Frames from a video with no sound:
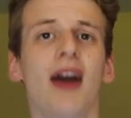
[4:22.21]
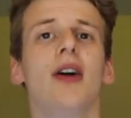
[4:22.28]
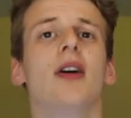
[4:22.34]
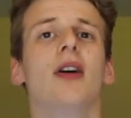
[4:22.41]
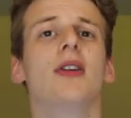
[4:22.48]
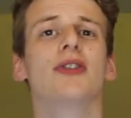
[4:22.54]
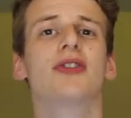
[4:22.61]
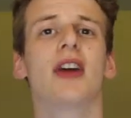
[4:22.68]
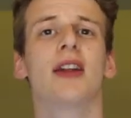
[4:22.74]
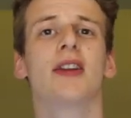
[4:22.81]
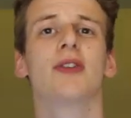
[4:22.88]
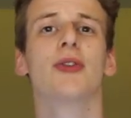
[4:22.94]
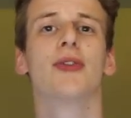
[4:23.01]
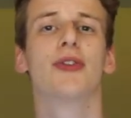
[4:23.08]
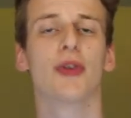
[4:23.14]
others and
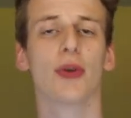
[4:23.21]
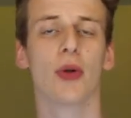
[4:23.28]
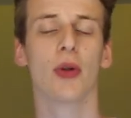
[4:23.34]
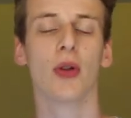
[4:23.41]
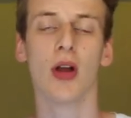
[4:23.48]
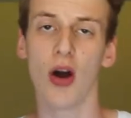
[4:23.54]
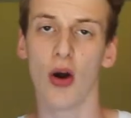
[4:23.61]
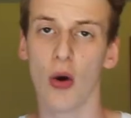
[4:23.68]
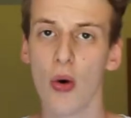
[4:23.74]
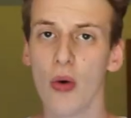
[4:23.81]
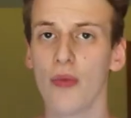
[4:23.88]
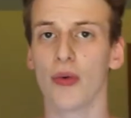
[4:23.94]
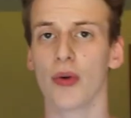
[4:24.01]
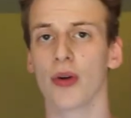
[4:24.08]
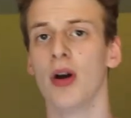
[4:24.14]
control
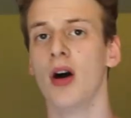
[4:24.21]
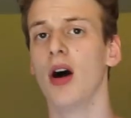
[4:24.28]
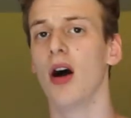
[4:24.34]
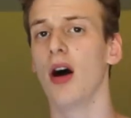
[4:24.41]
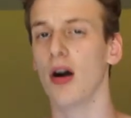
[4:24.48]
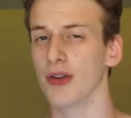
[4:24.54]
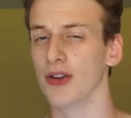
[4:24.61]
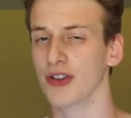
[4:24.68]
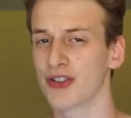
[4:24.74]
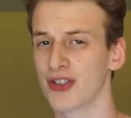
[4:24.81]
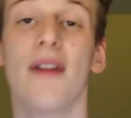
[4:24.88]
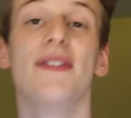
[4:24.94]
over others.